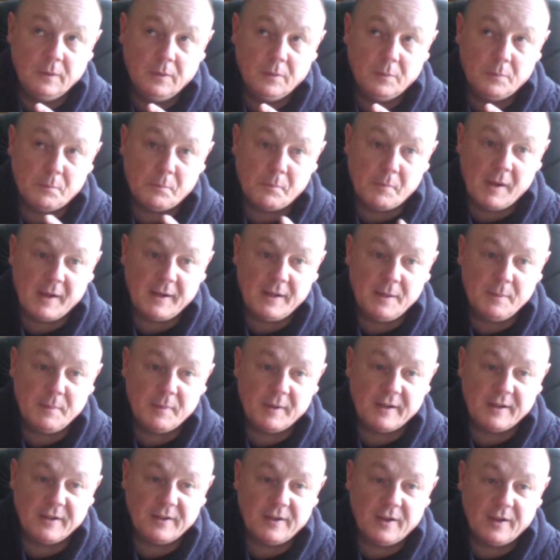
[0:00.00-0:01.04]
many,
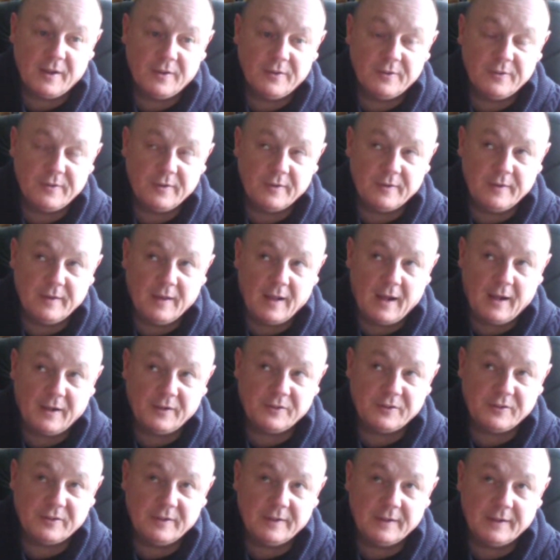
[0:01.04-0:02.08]
many years. And
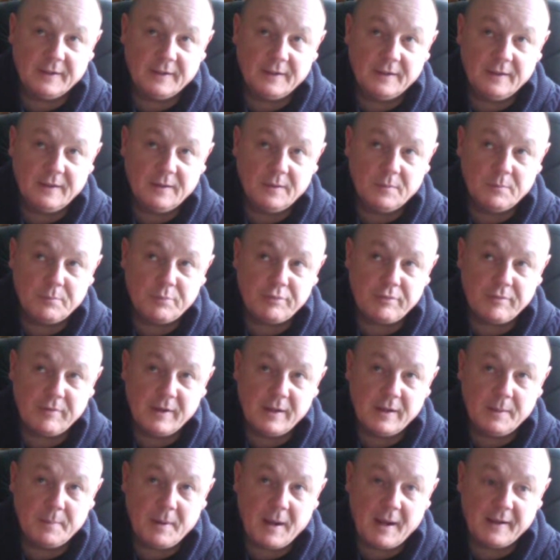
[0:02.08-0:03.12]
actually
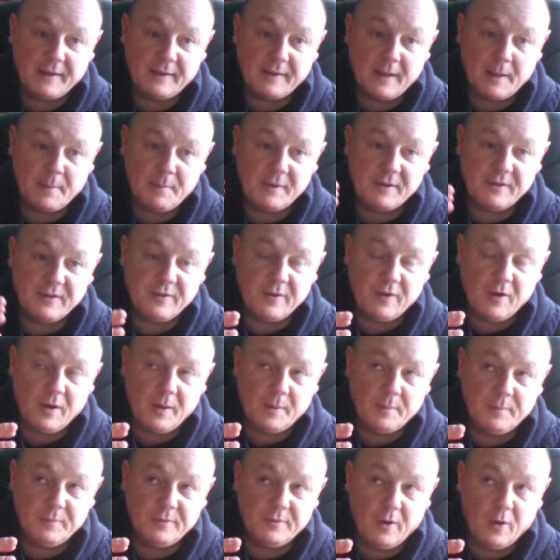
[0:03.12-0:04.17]
pre-pandemic
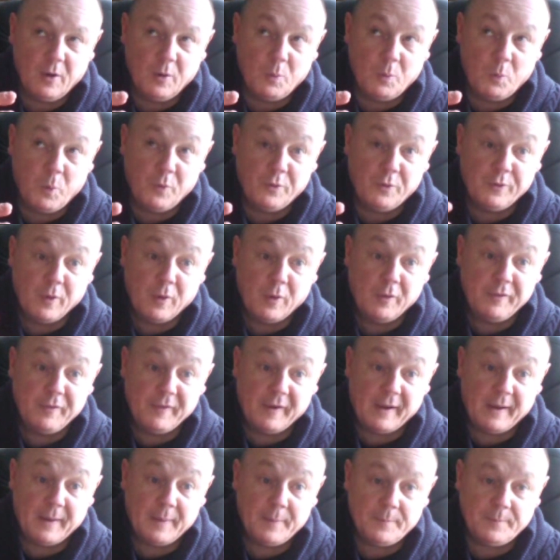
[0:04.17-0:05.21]
times I was off
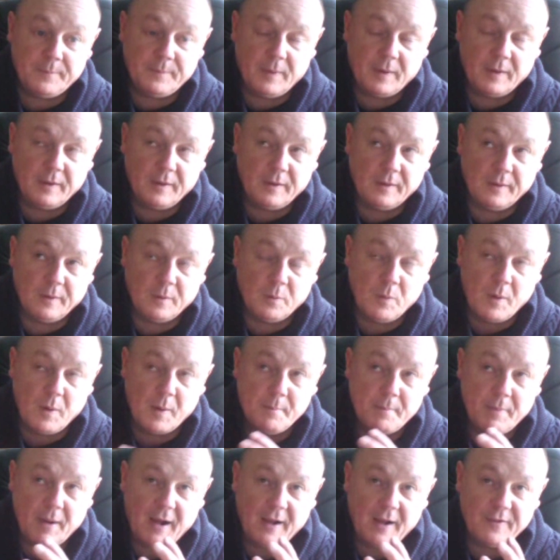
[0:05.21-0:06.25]
it, and then I went
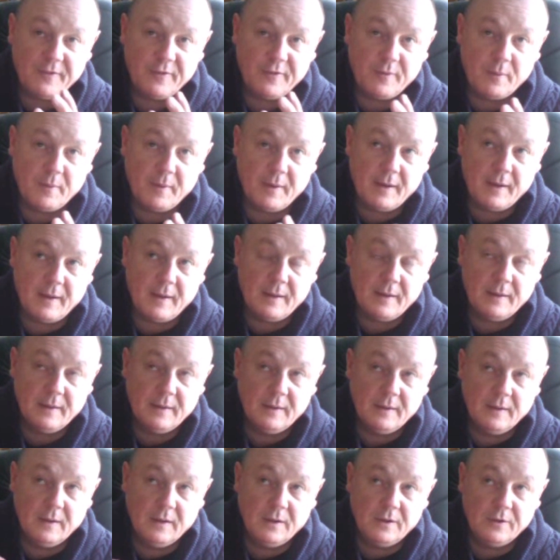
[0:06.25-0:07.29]
back to it
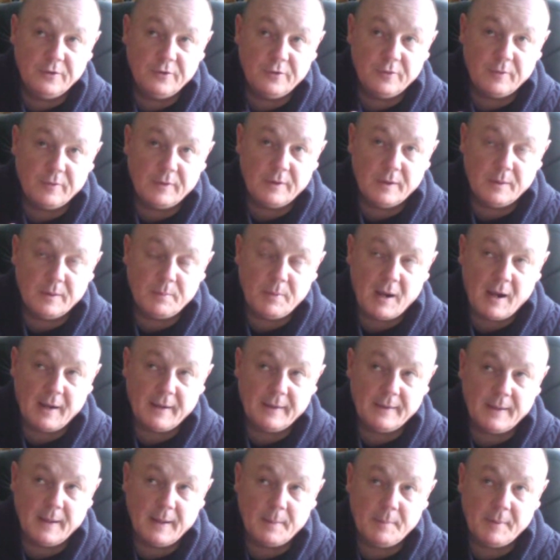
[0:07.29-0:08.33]
during the
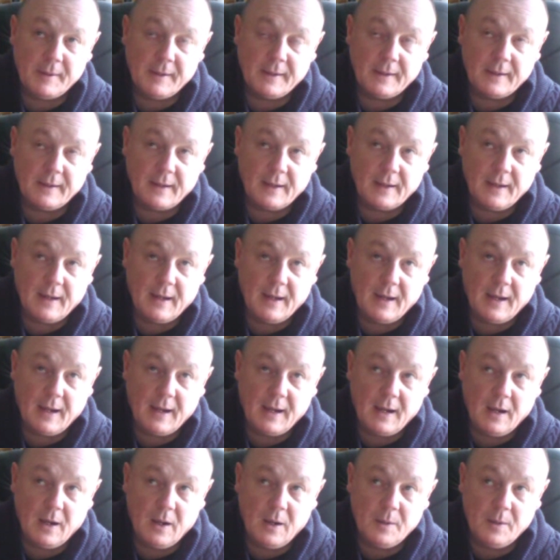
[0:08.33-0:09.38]
pandemic.
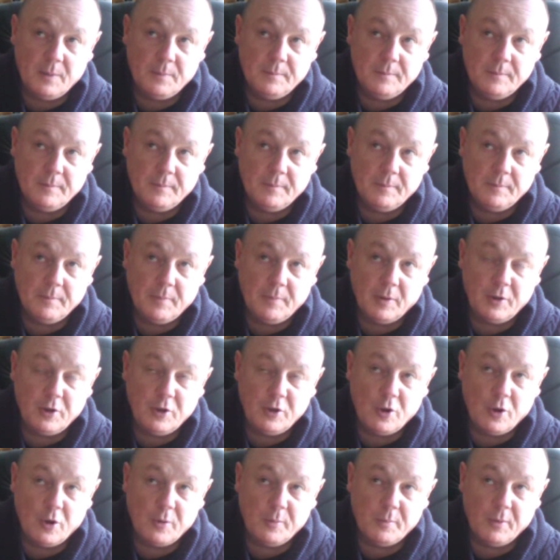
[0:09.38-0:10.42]
But you
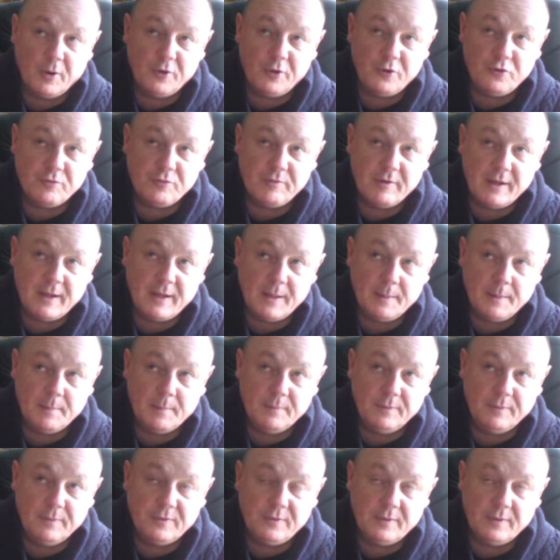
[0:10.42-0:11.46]
know, my
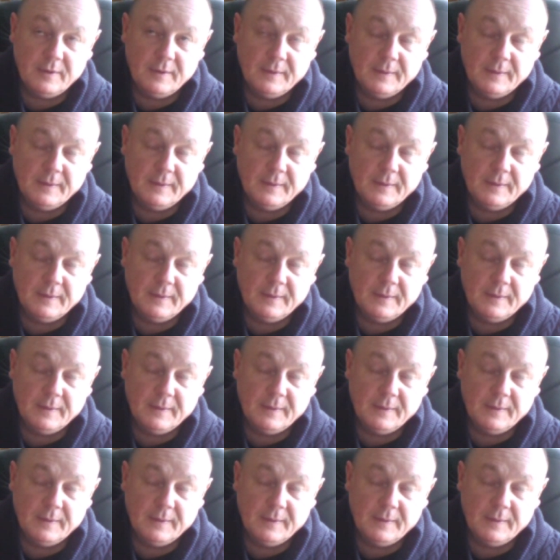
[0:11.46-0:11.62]
dreams